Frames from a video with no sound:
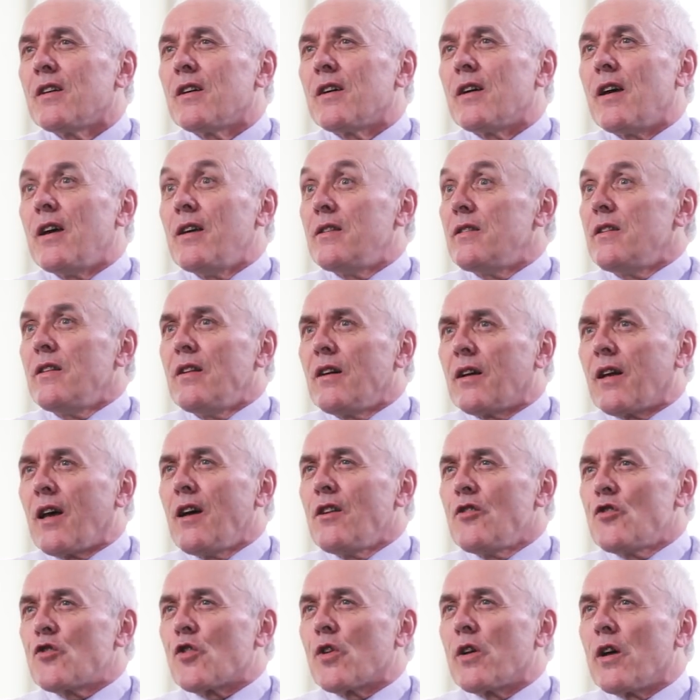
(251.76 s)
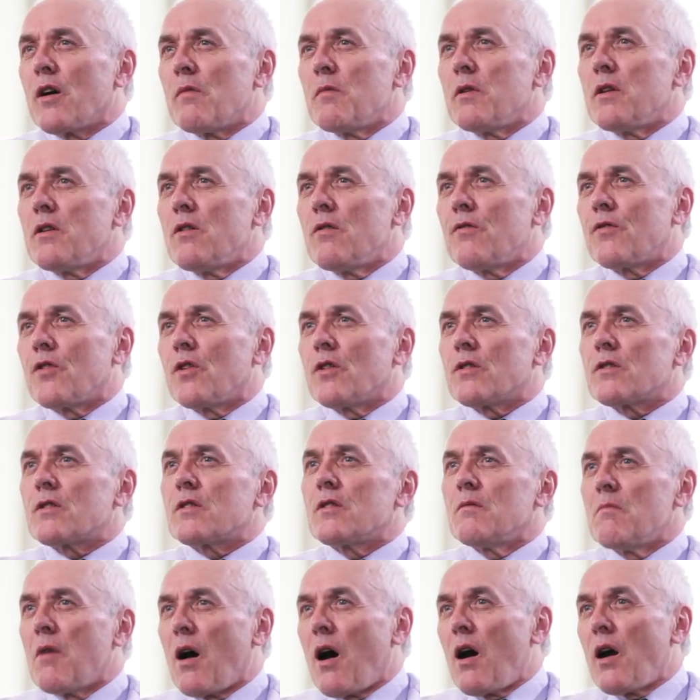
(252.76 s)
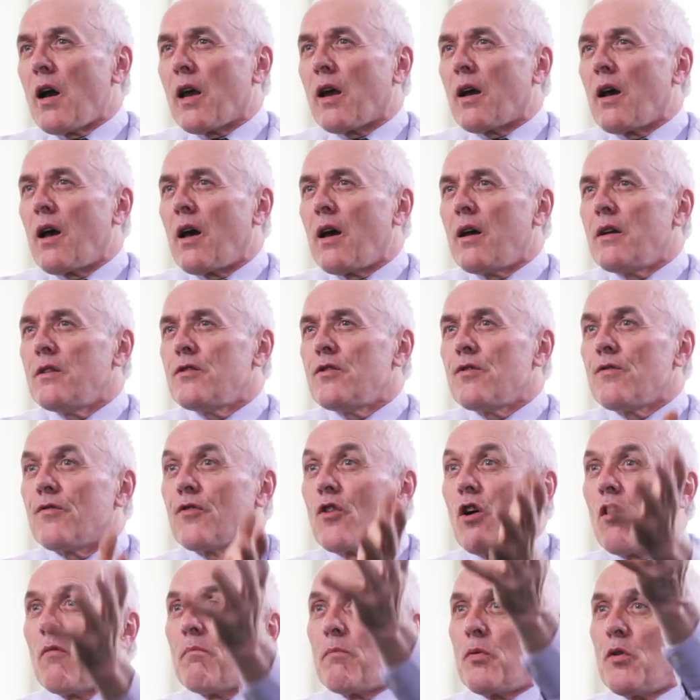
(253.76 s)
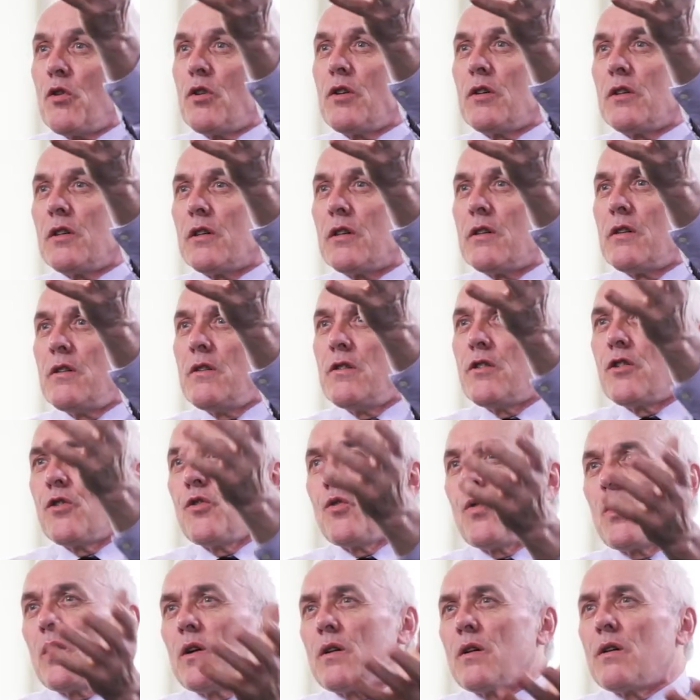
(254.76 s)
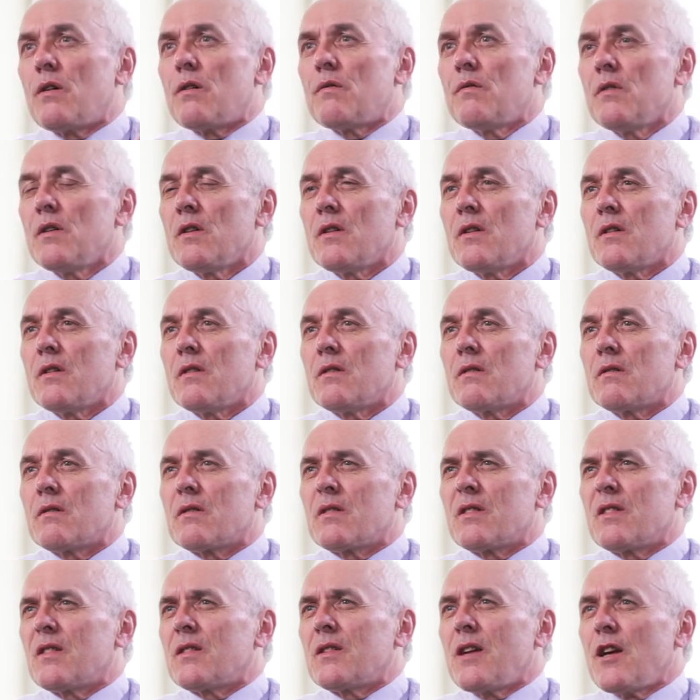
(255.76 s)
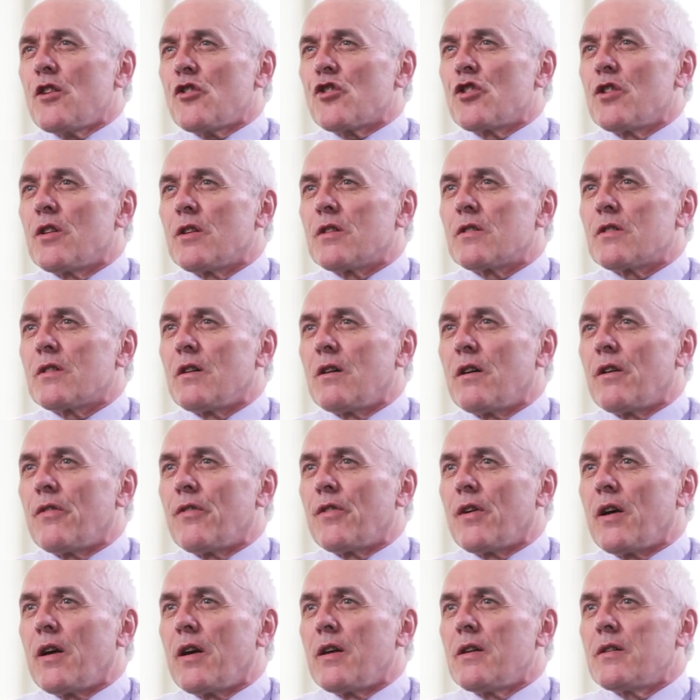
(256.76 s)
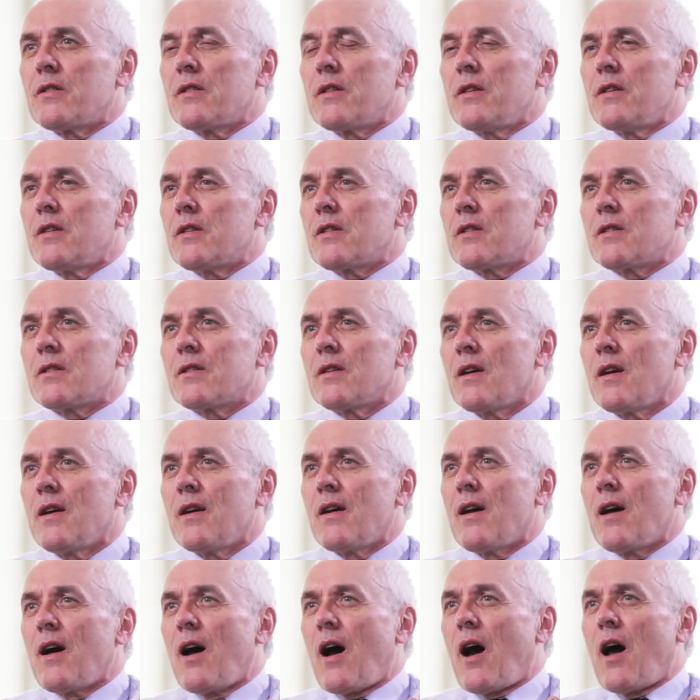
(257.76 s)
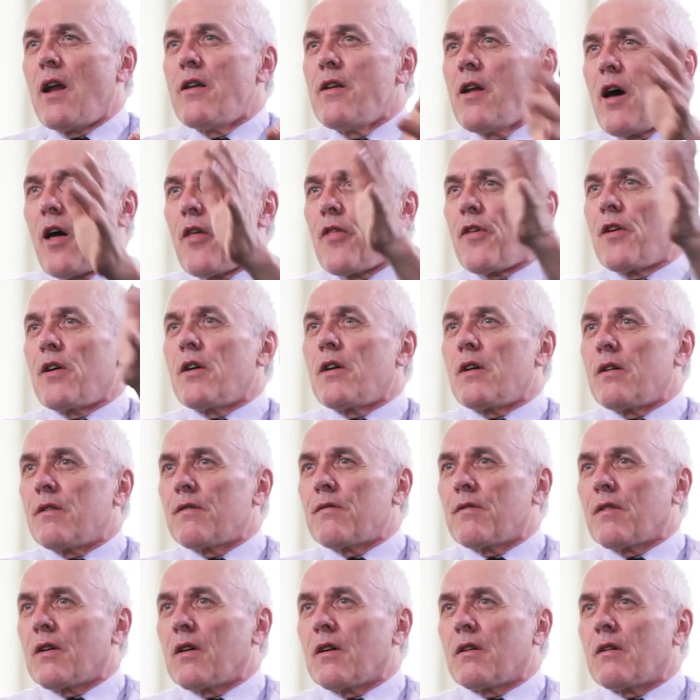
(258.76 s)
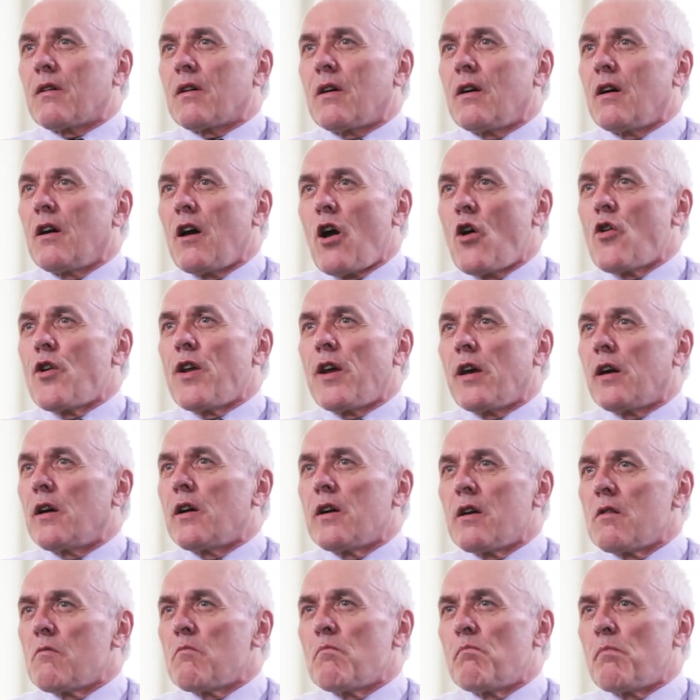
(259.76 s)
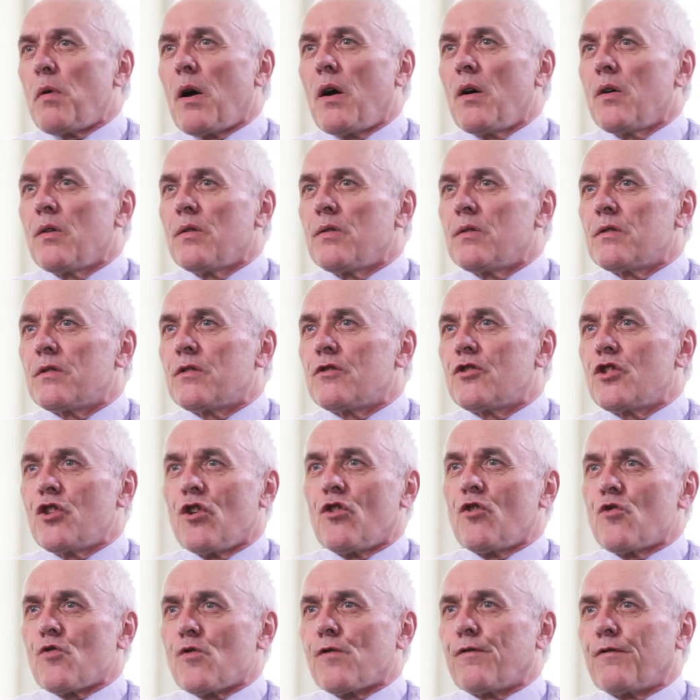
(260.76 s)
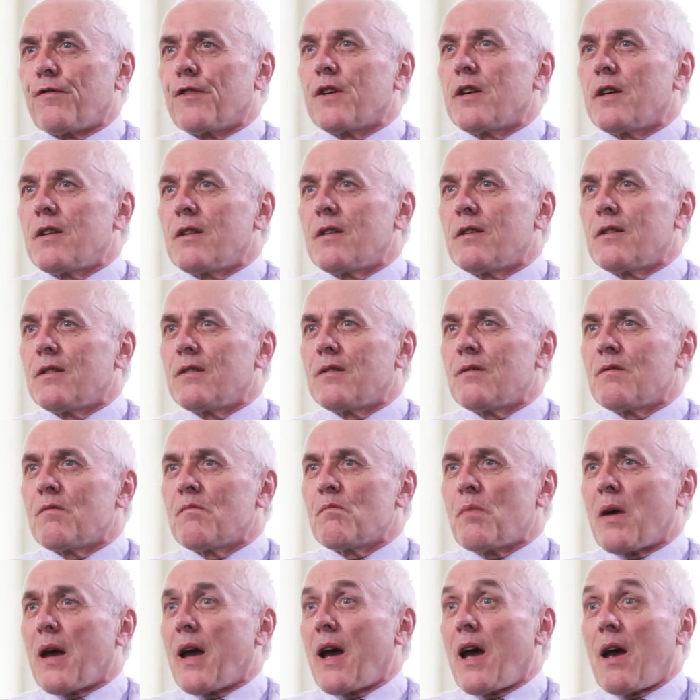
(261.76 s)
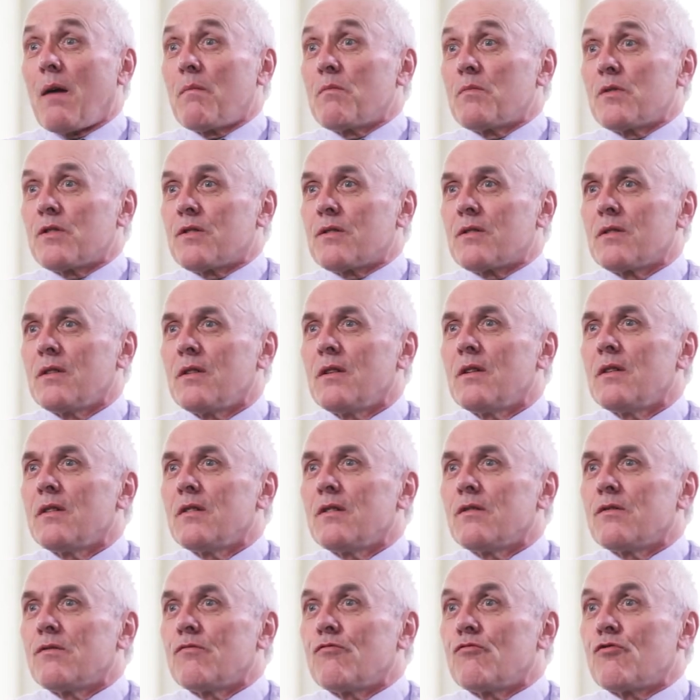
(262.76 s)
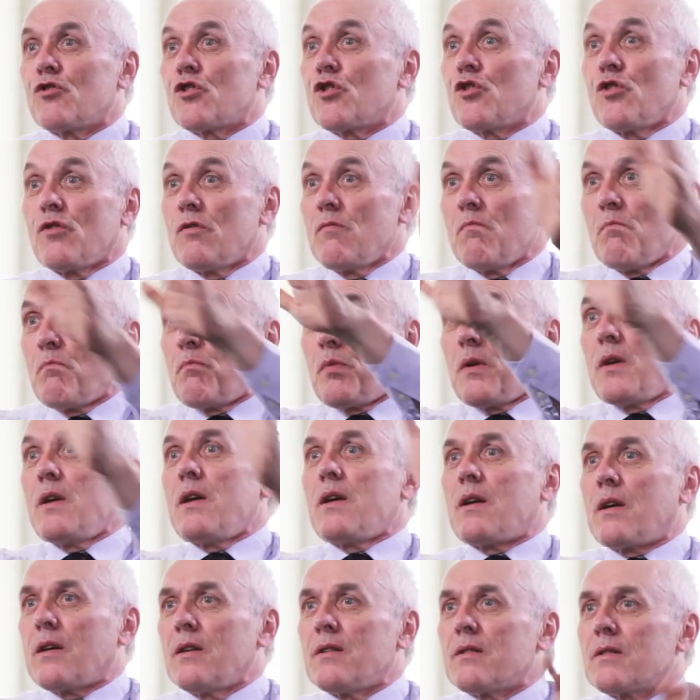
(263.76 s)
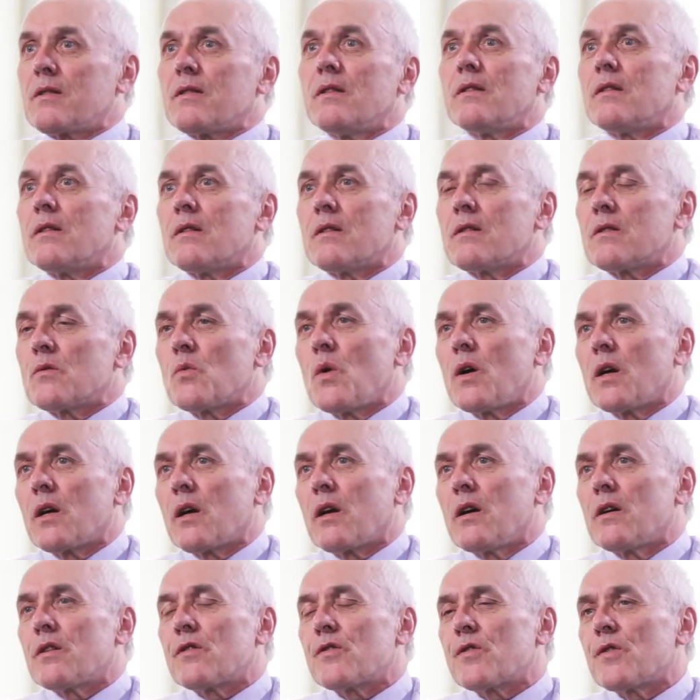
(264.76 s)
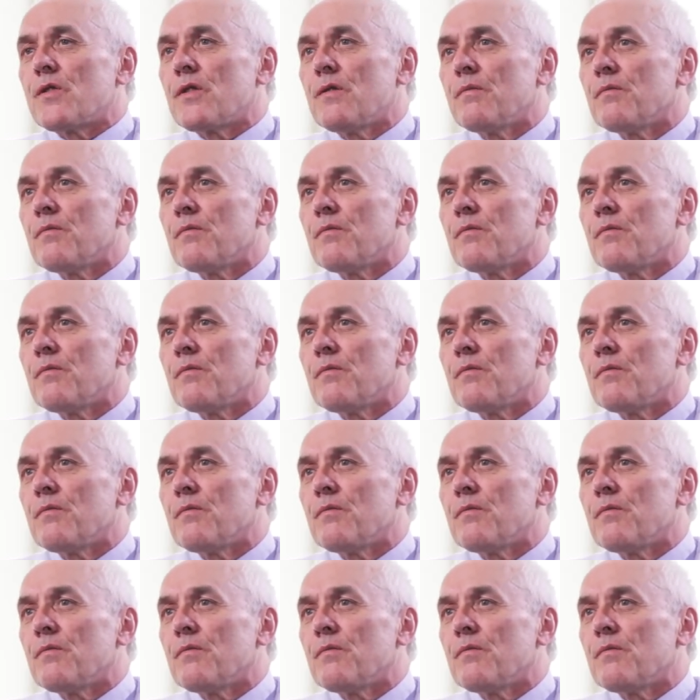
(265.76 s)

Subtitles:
Is it a country? I mean, you've got Somaliland, you've got Puntland, who are secessionist, aren't they? Is this another colonially imposed geography that perhaps shouldn't be considered as one country?